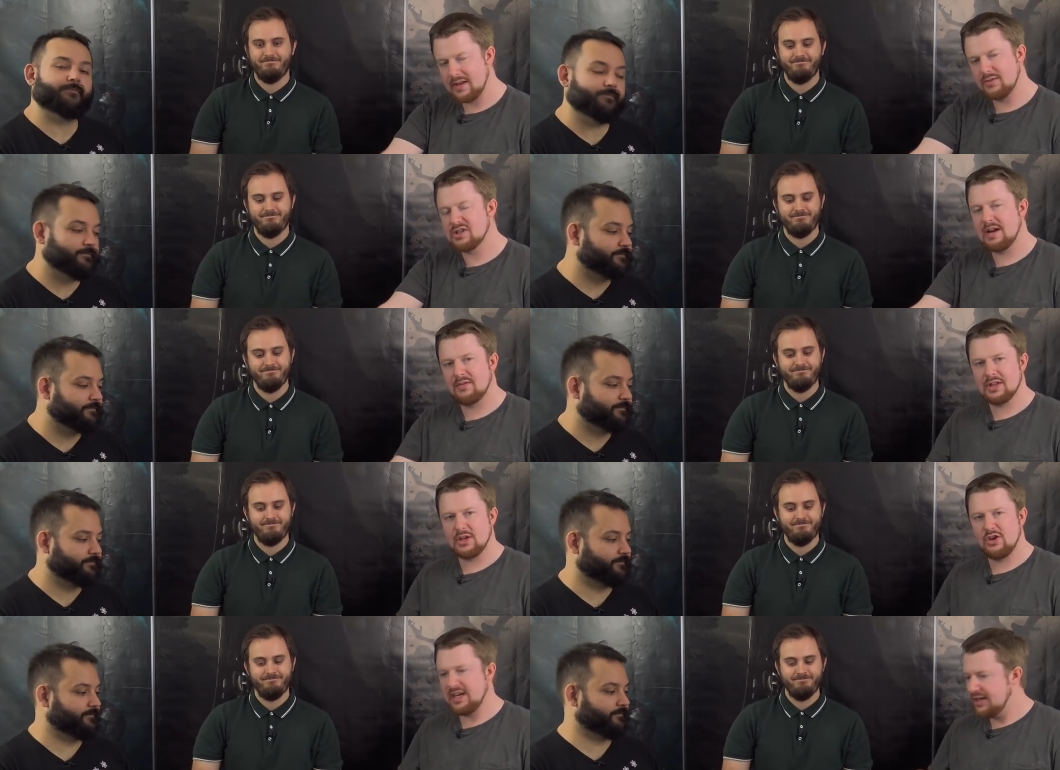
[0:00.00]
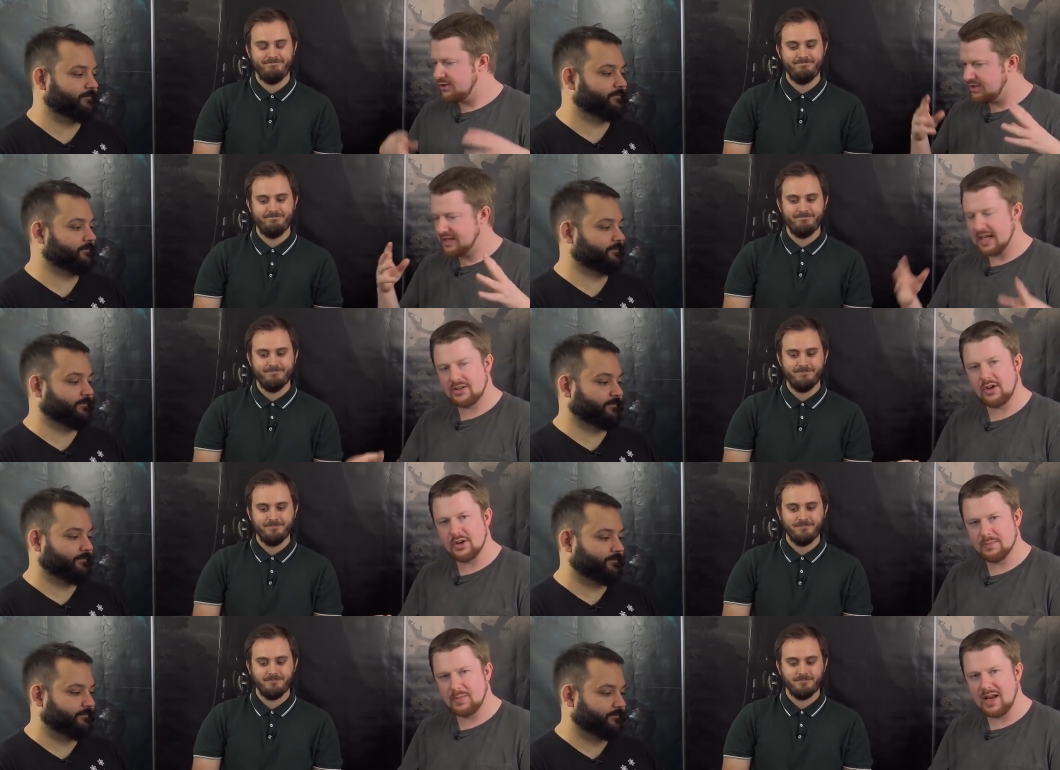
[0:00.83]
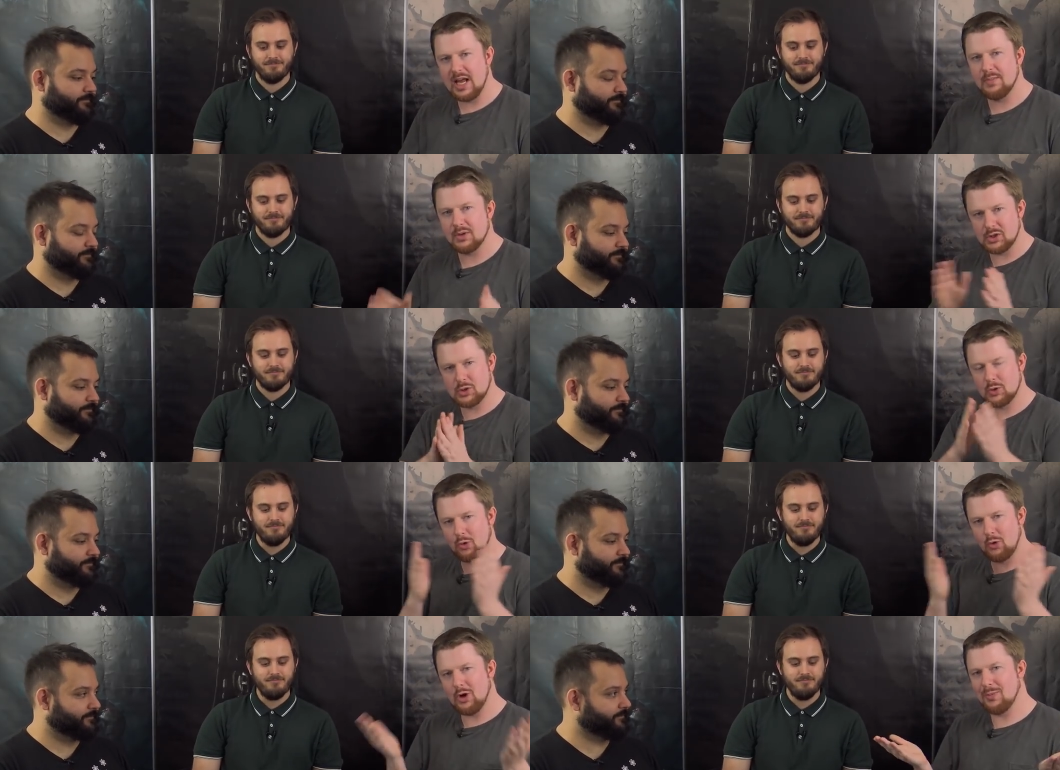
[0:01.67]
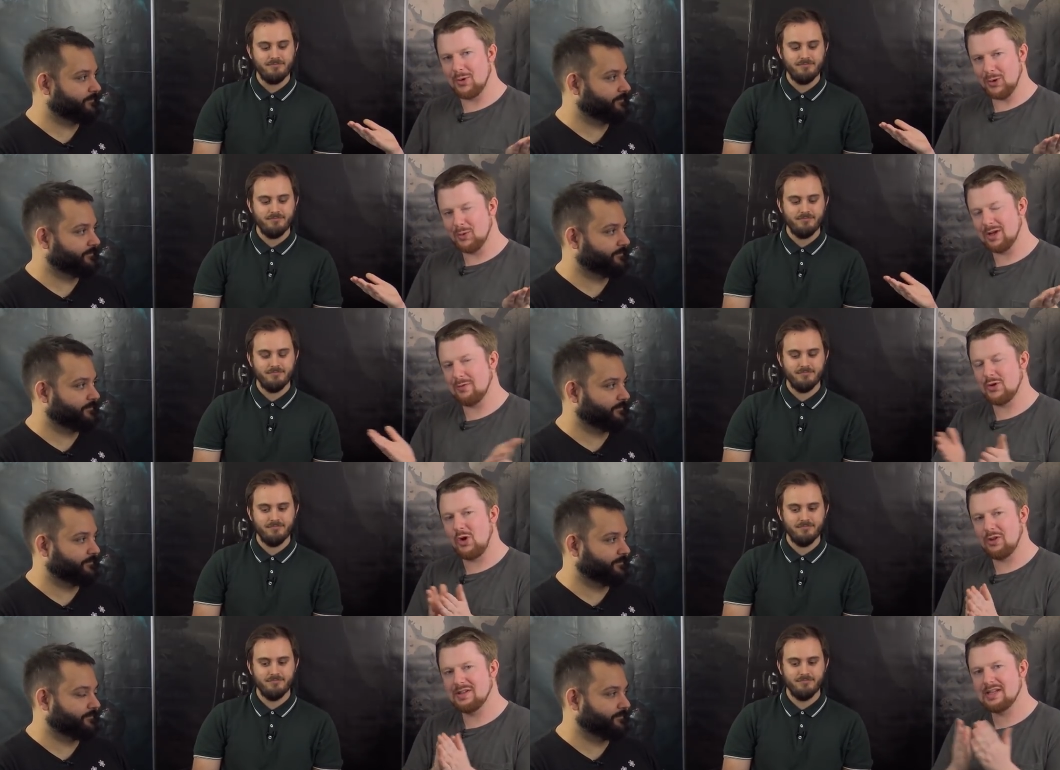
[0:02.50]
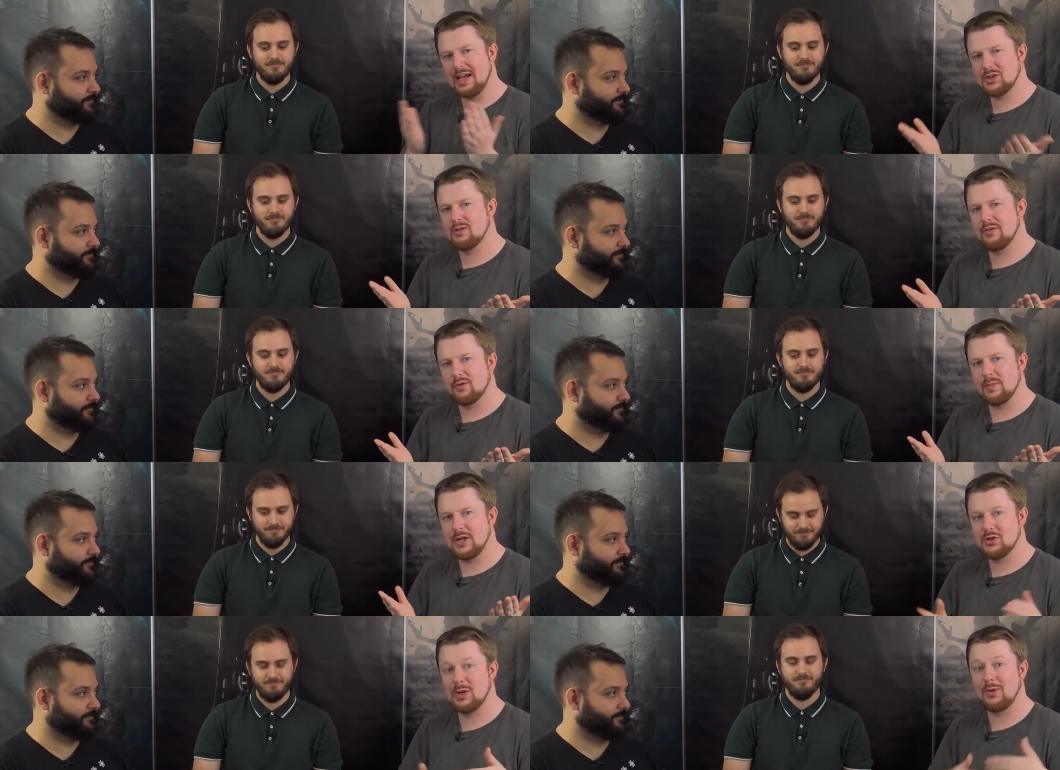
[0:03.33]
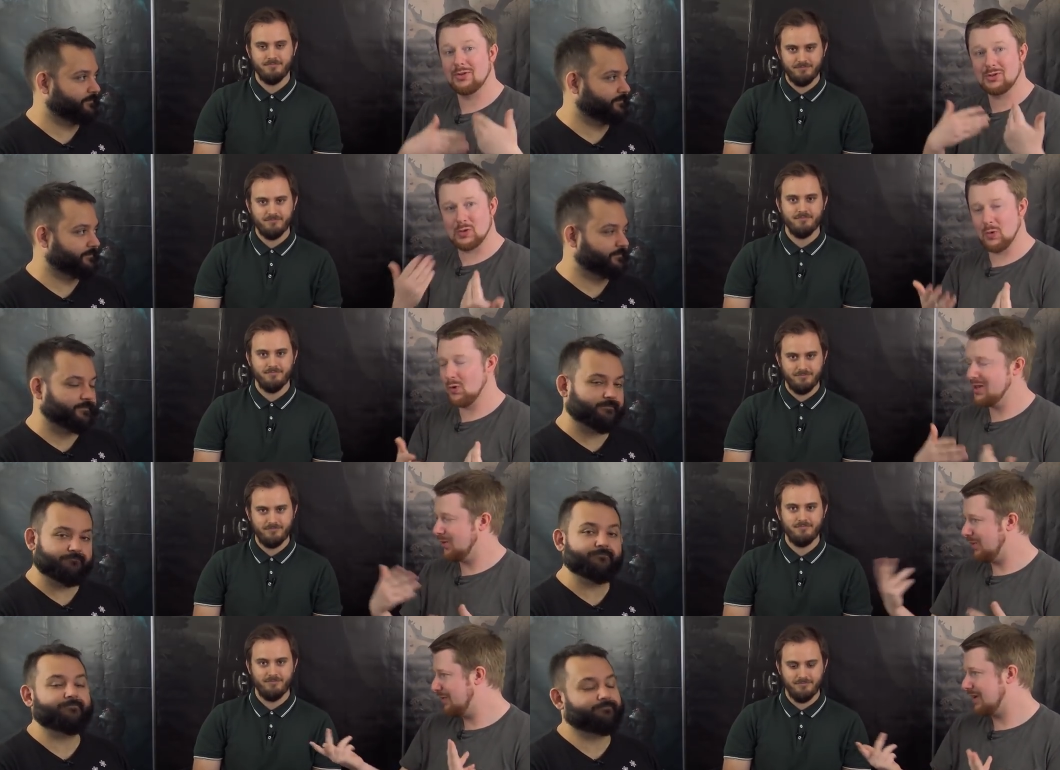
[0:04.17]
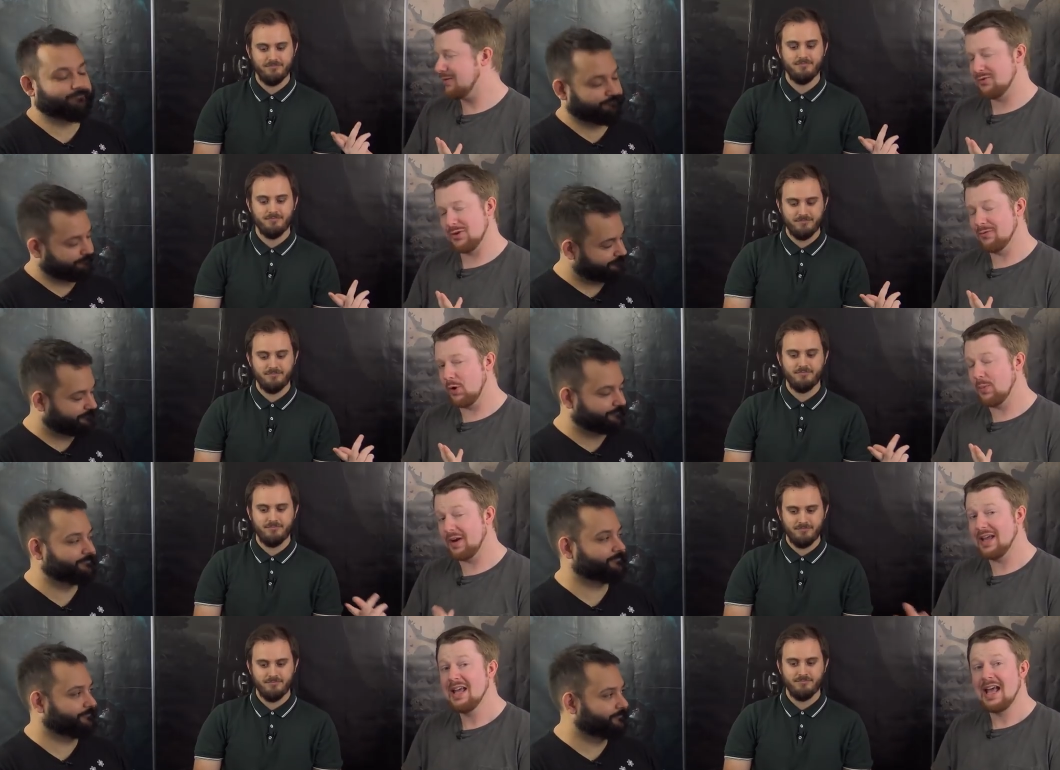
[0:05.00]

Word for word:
Speaker 1: gives you everything you need to just get down and play, but the storybook will give you all this extra information about the story that we've given you verbally,